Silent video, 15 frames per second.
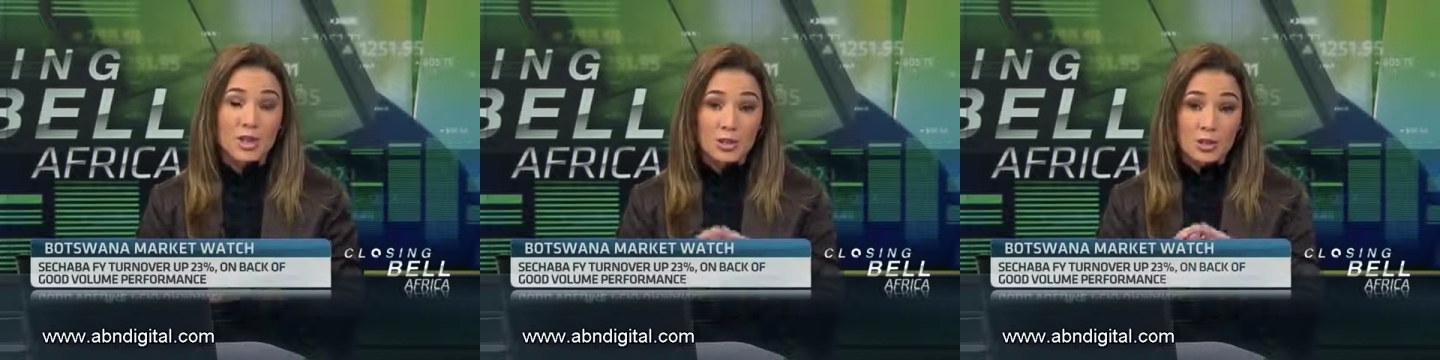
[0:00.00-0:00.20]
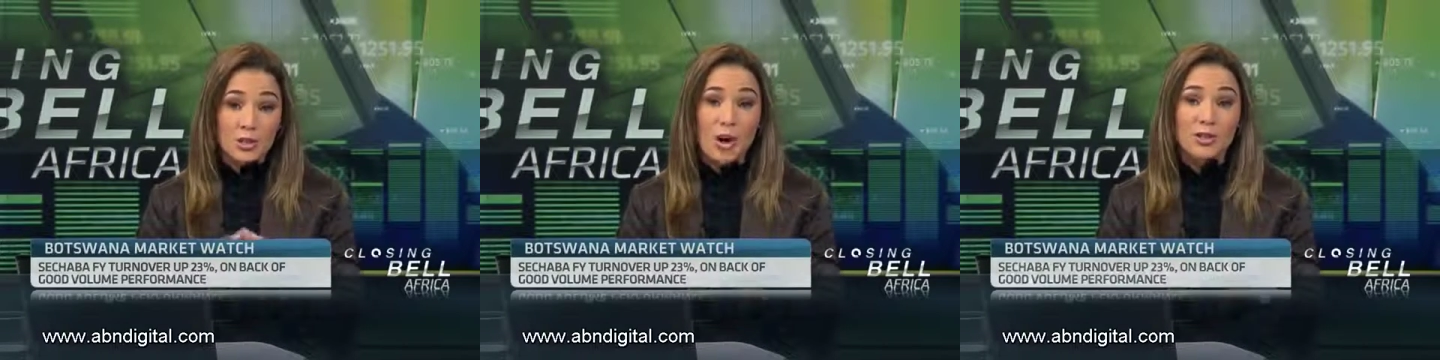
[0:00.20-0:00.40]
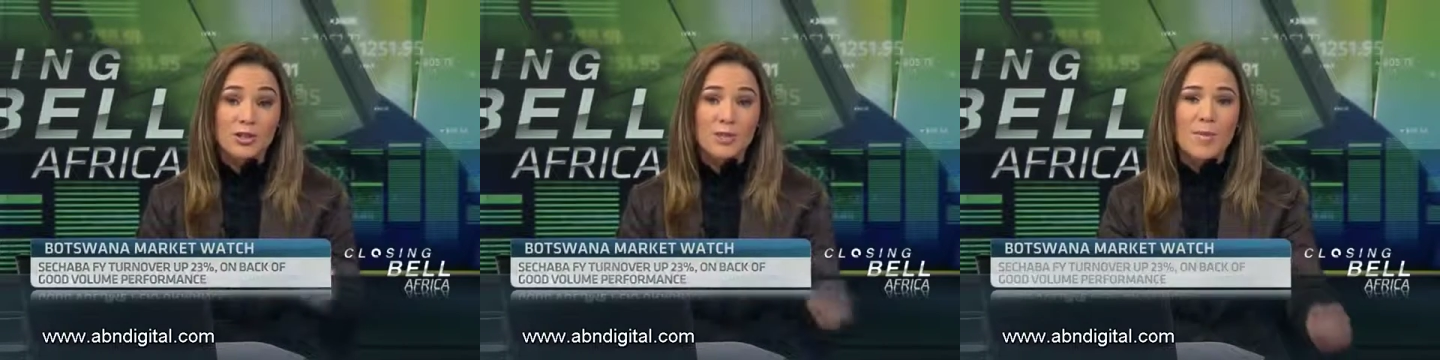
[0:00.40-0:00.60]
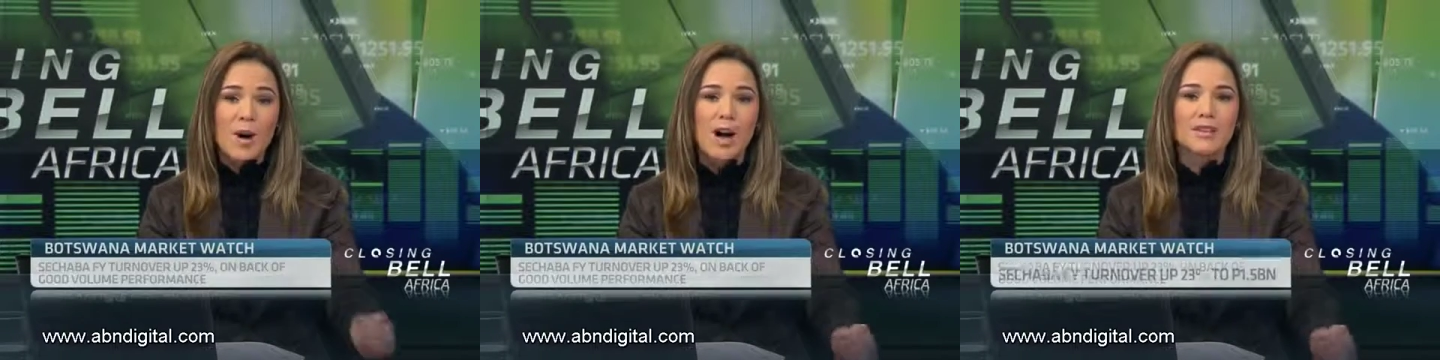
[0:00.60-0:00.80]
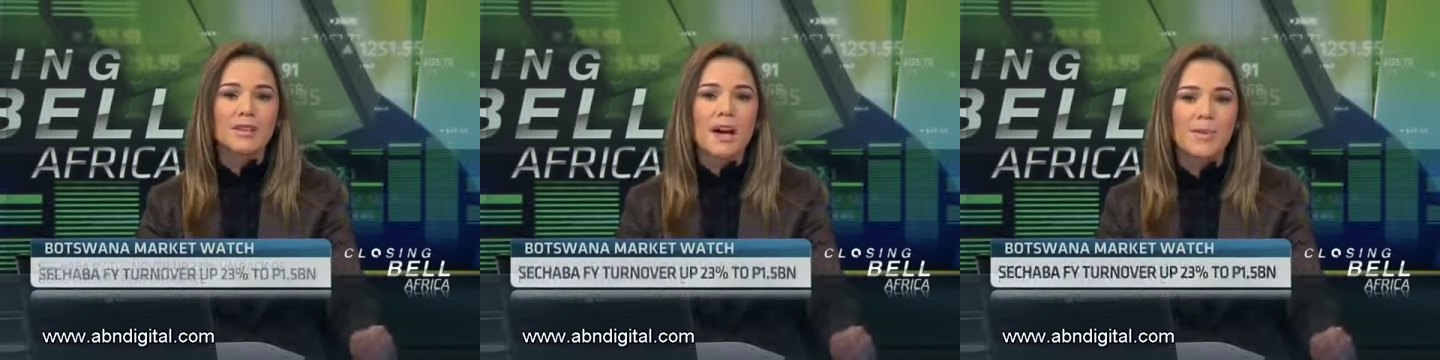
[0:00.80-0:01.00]
strong
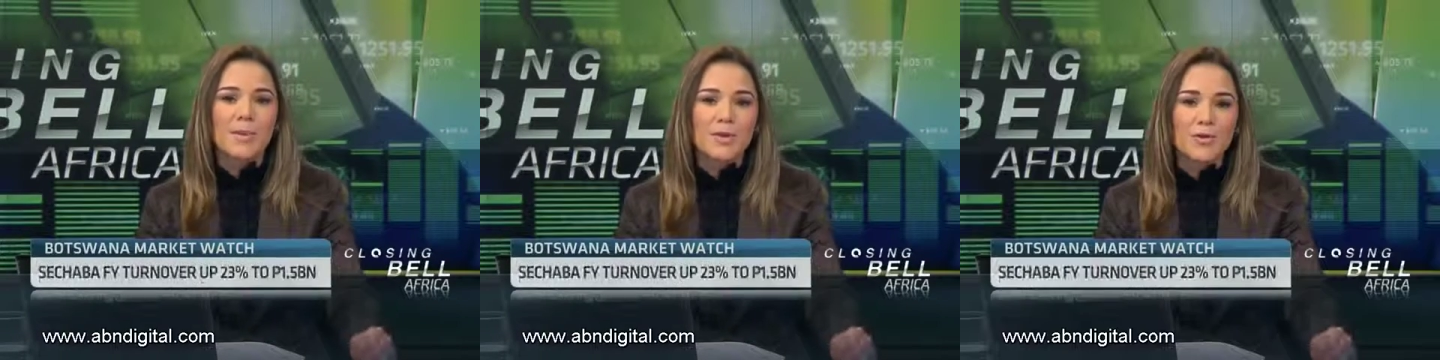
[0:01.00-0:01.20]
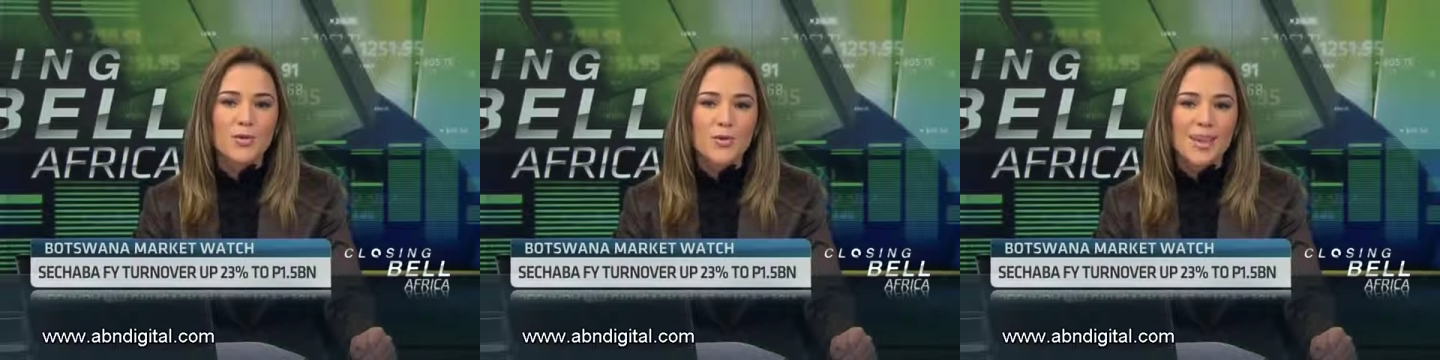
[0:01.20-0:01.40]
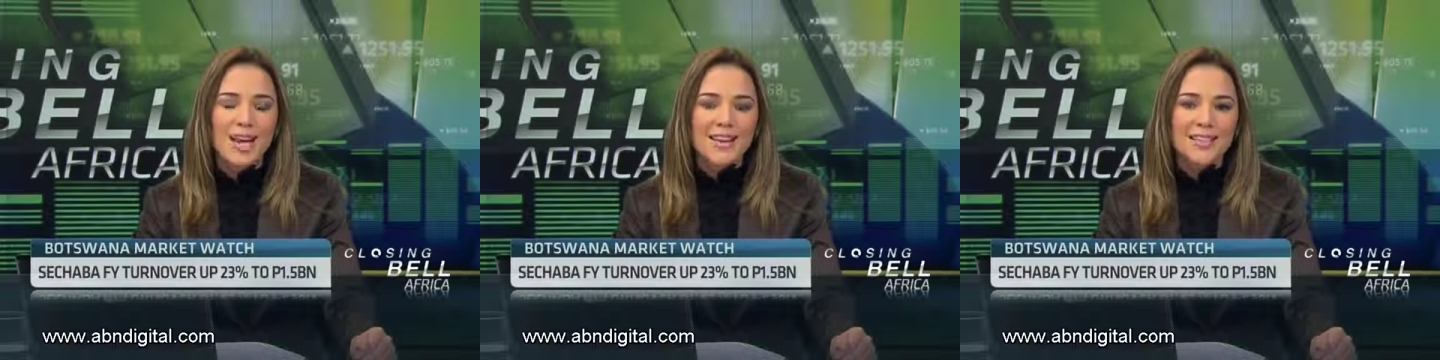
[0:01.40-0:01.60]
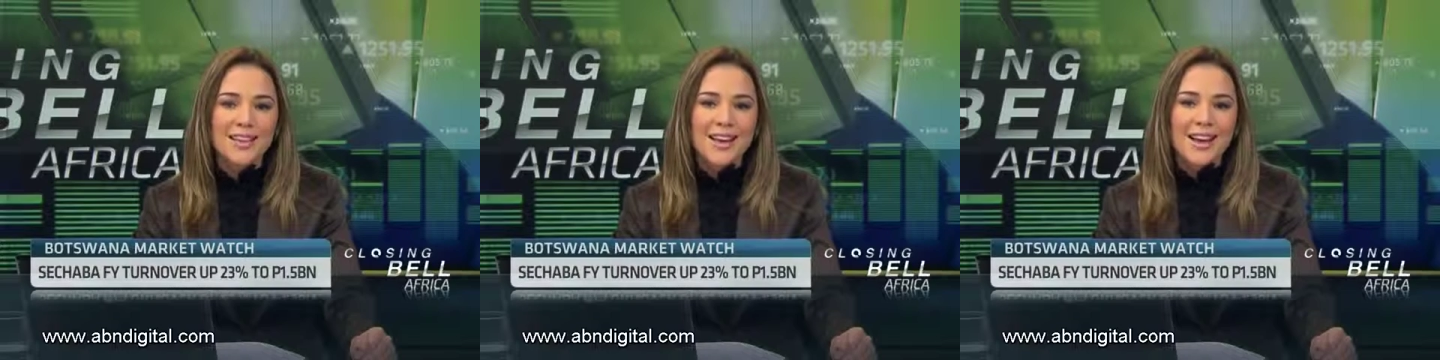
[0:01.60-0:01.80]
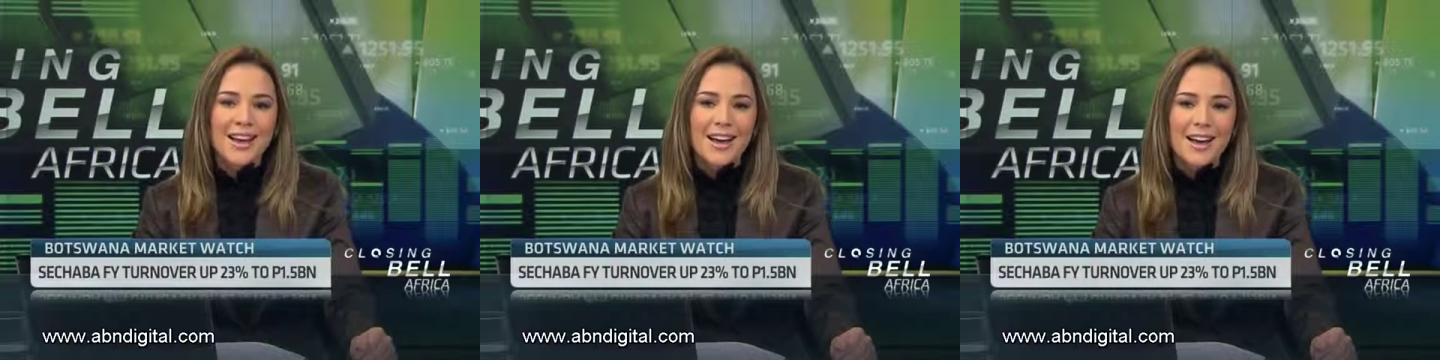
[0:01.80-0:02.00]
demand coming through
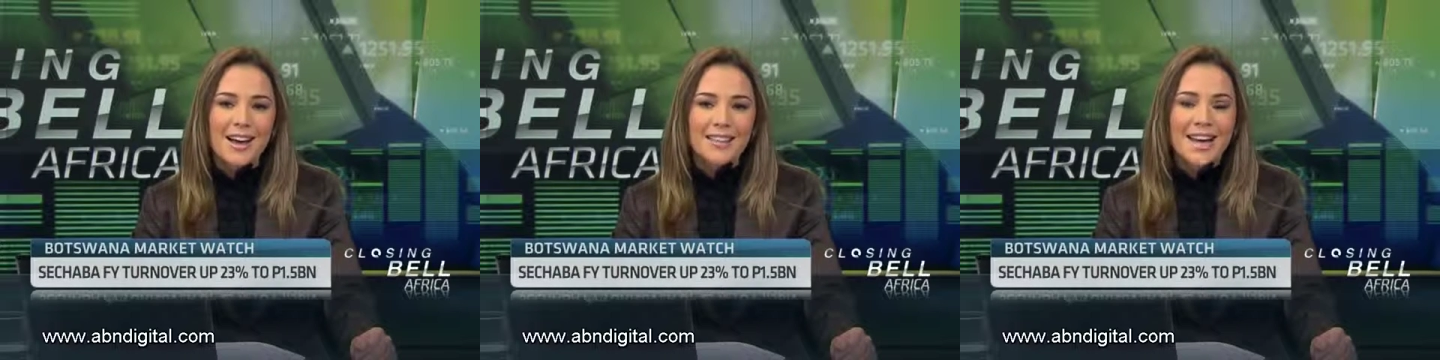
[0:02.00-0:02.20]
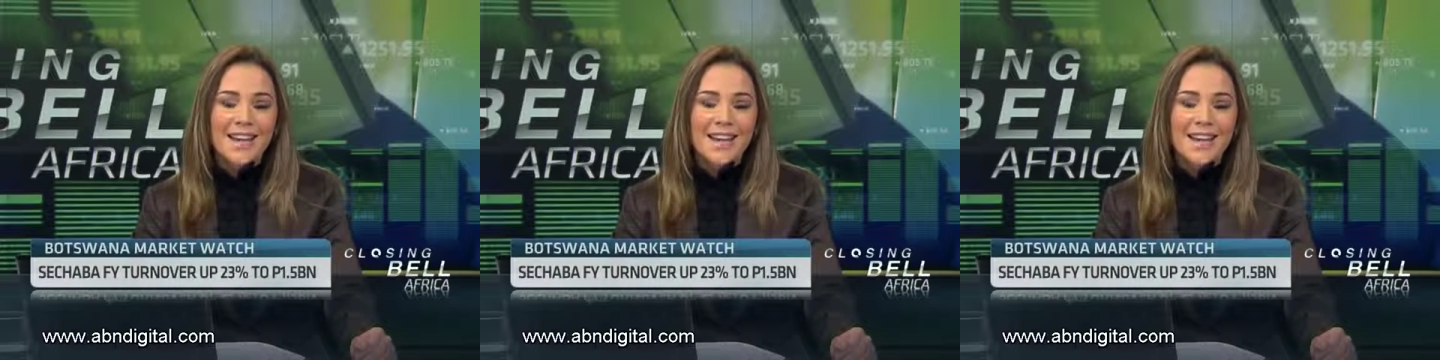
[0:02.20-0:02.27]
that uh,